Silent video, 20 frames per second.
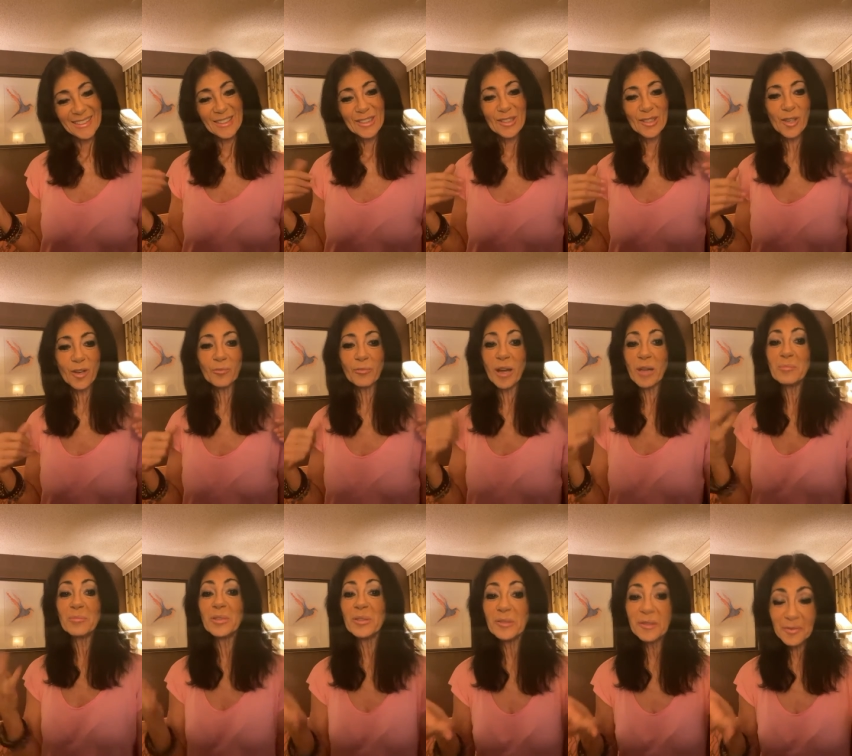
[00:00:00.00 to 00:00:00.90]
So, my
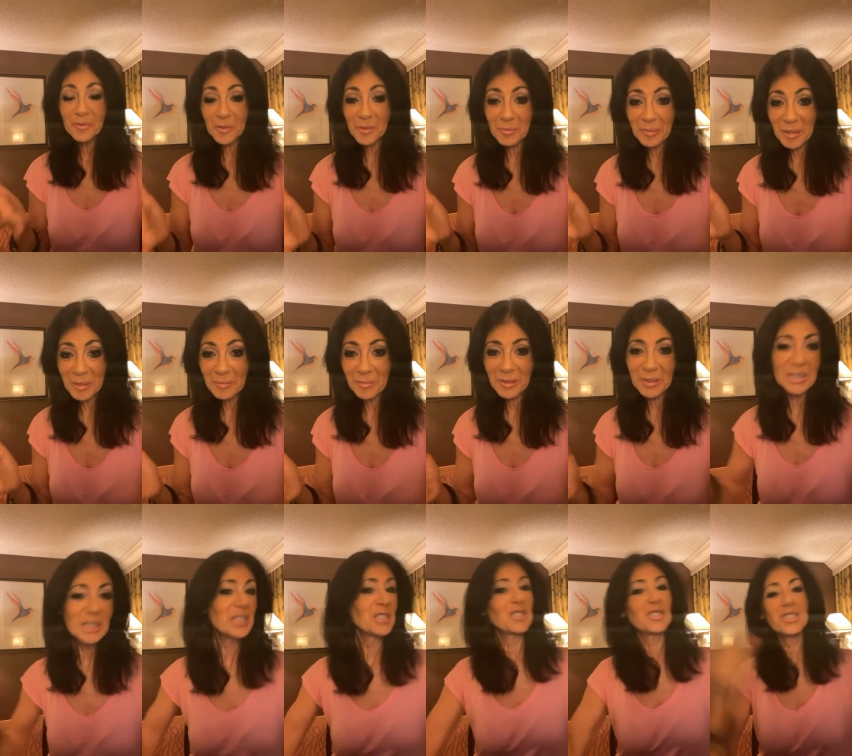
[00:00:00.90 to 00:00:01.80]
beautiful people,
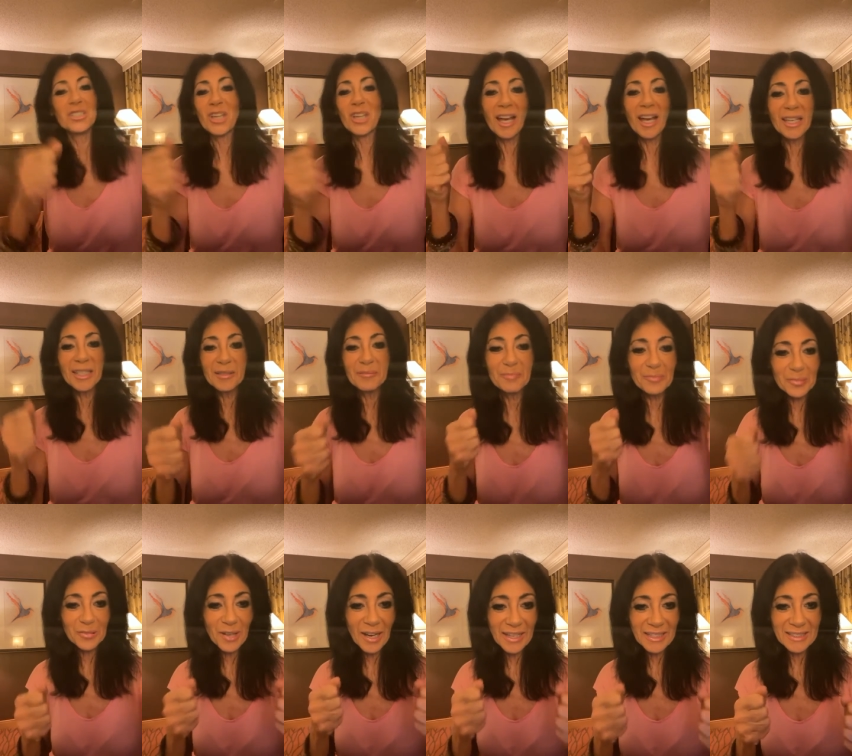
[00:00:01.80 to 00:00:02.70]
shine
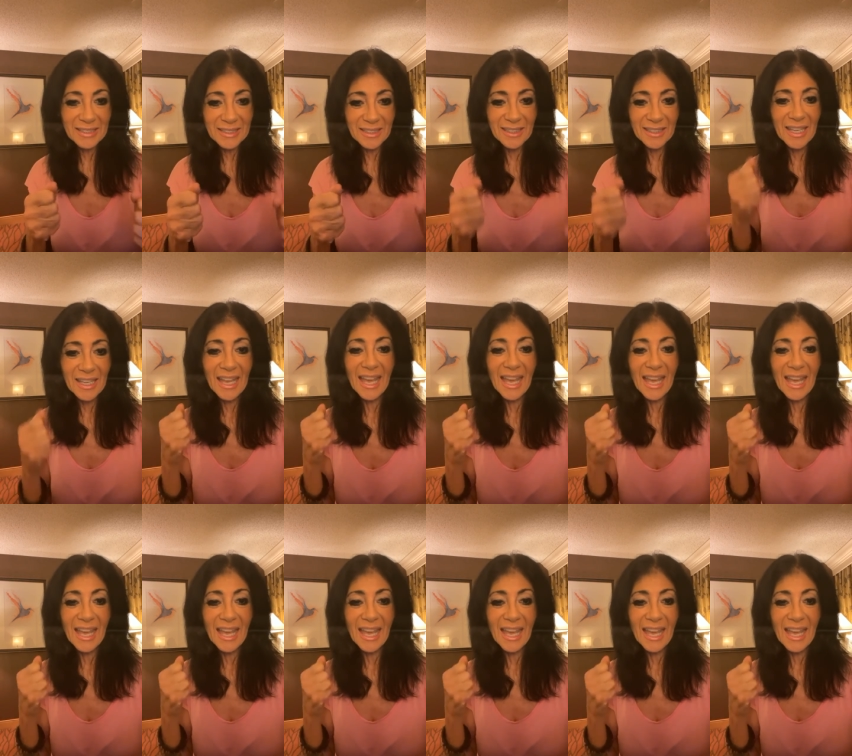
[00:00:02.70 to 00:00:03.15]
bright.